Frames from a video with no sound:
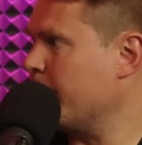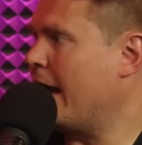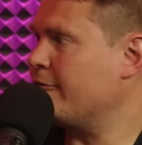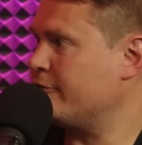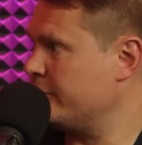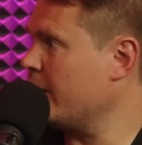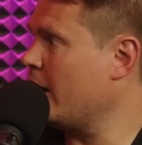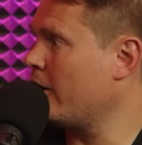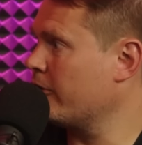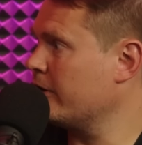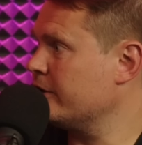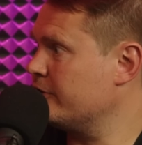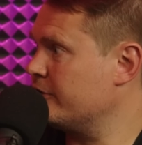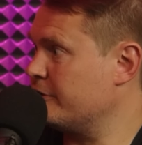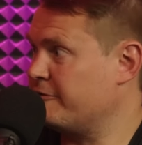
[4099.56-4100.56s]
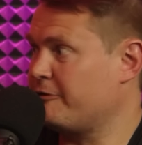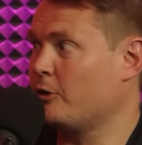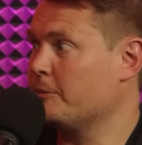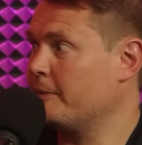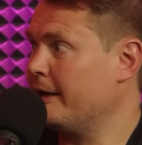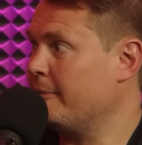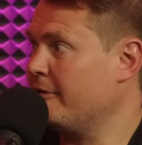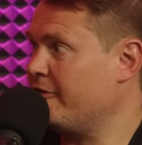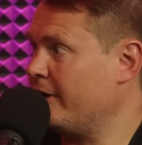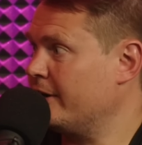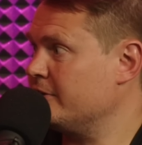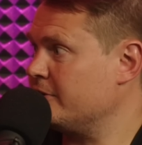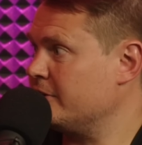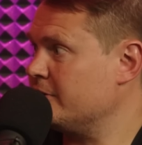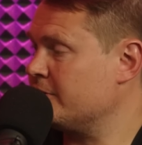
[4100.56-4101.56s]
FTR in as the default baby
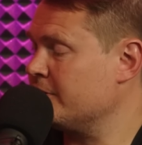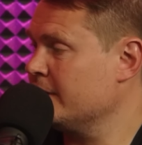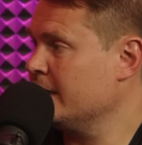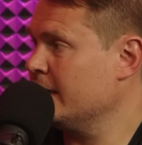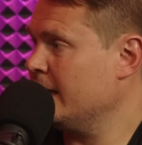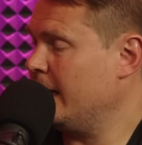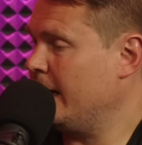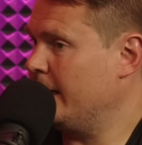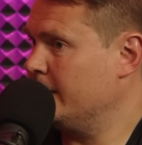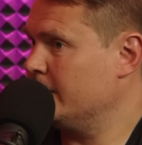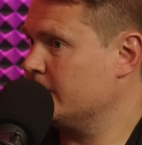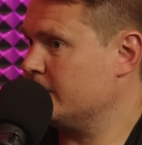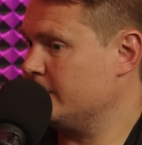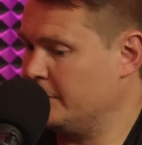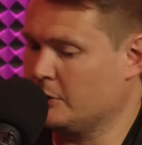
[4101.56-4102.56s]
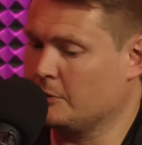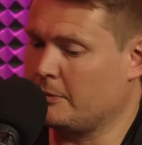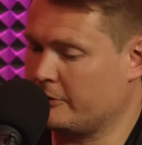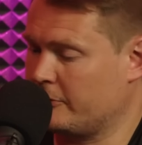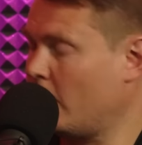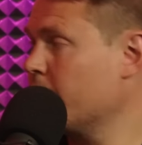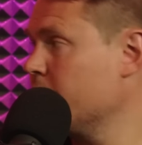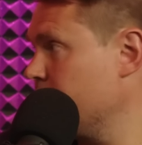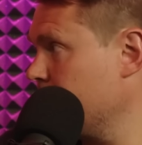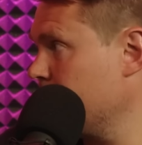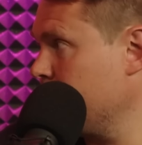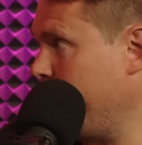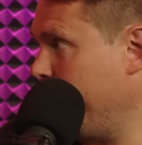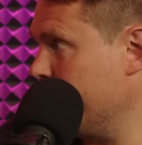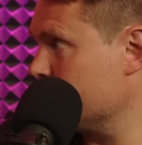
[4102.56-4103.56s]
faces. Yes. And the Young Bucks are obviously
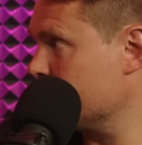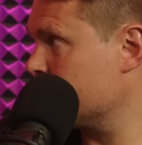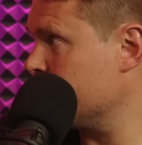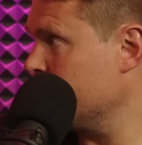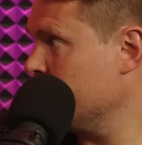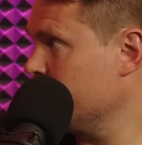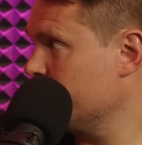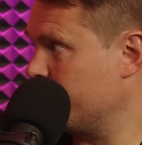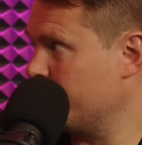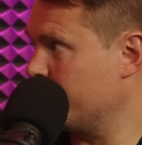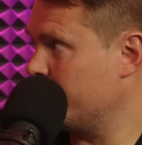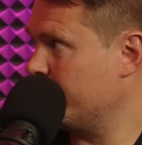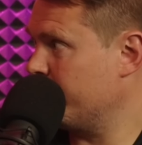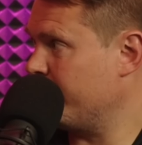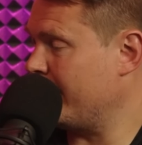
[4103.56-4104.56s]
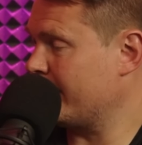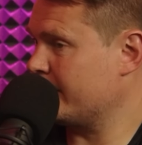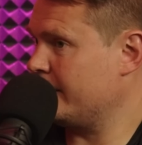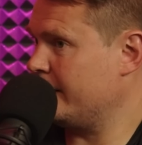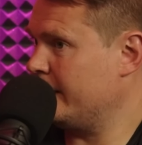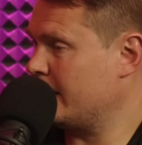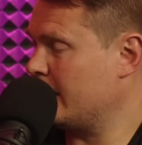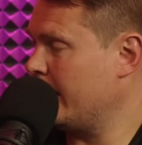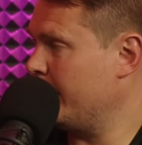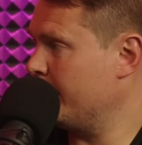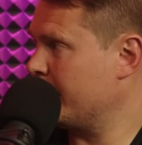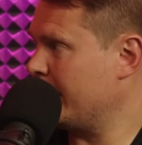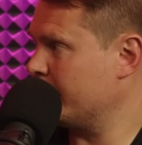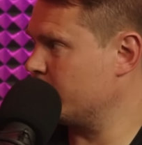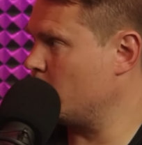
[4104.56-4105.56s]
going to be heels. So the fact that the
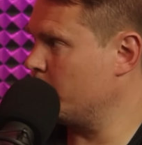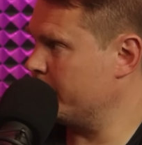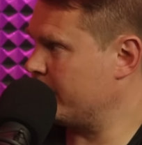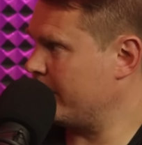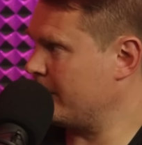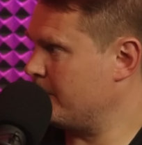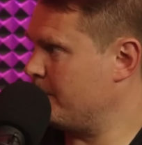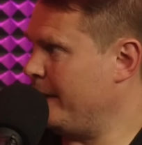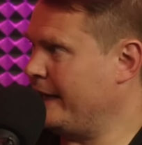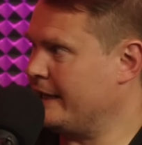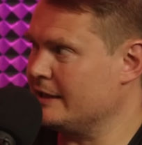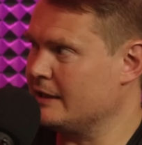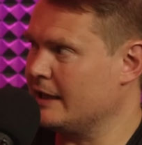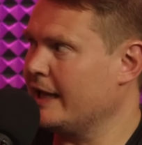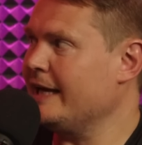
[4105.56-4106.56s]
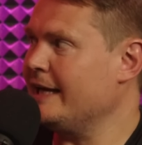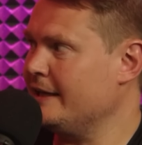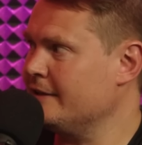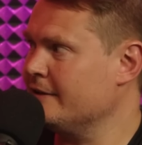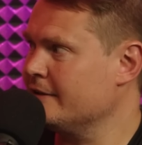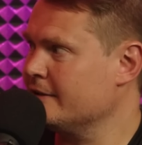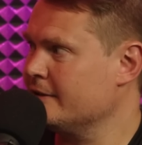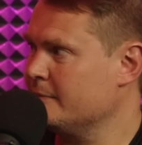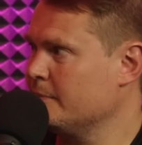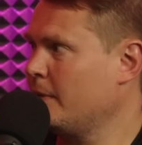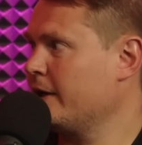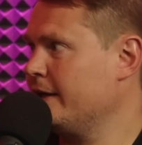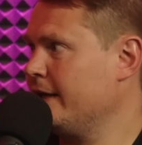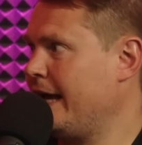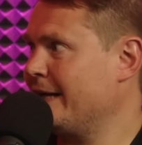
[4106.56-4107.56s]
Acclaimed get to almost, like, pick a lane
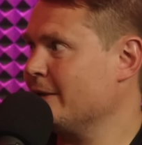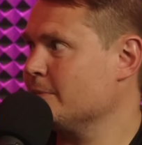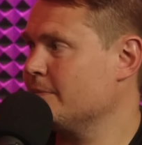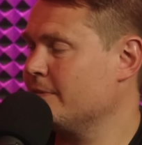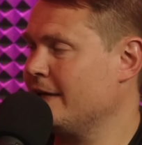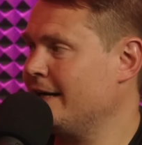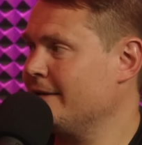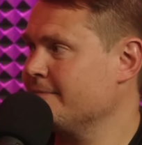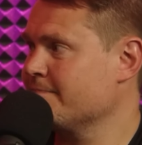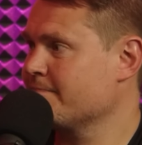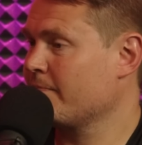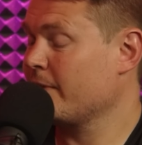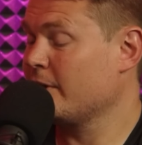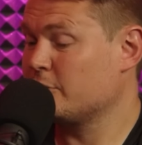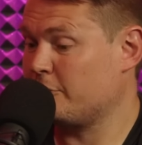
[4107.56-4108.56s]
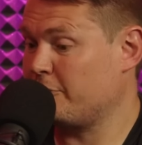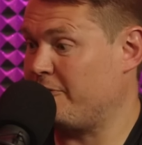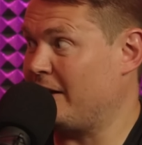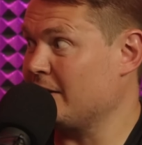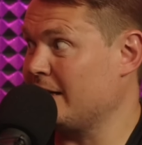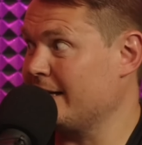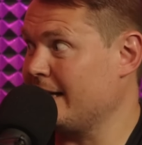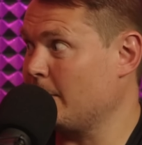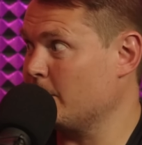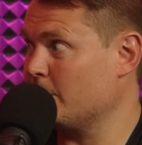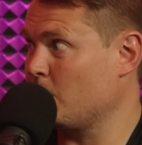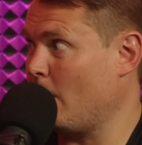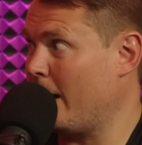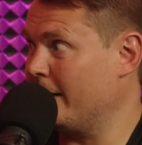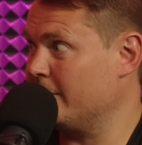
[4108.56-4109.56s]
might help. That's a good point, yeah. Just felt like that
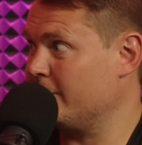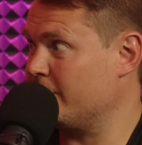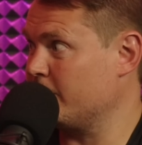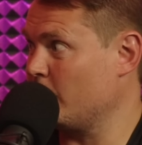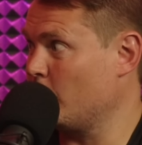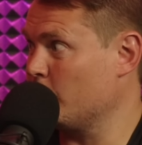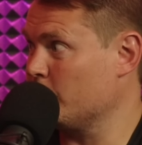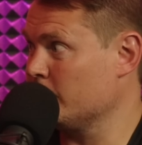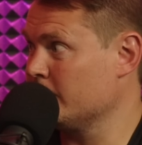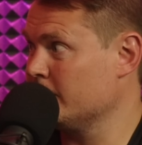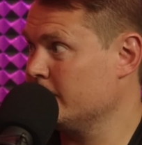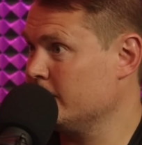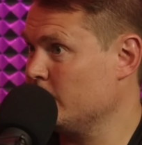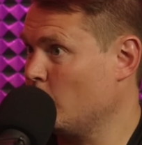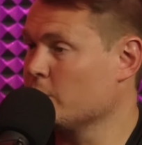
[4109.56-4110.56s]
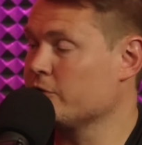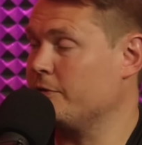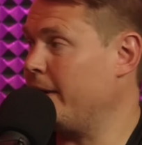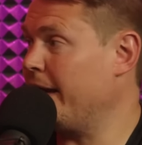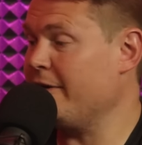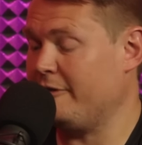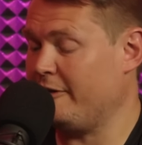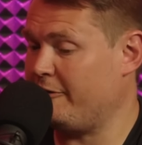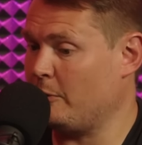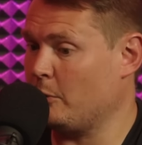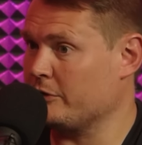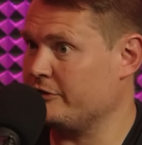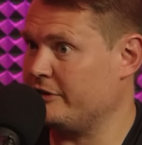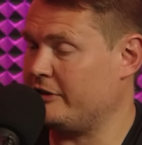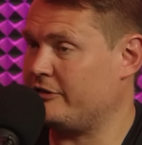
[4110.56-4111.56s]
was where this is all ultimately, even if it
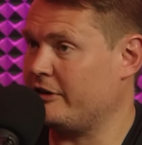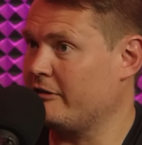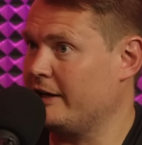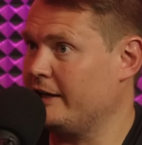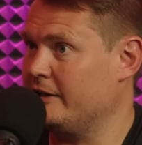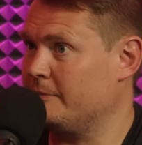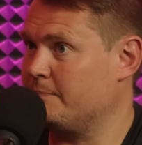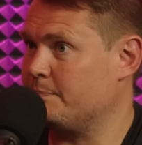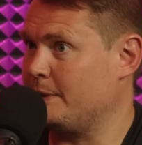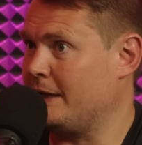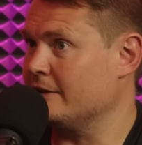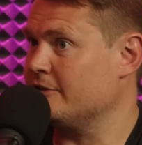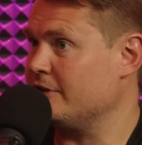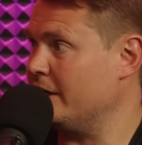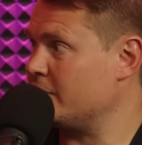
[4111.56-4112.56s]
wasn't necessarily in the plans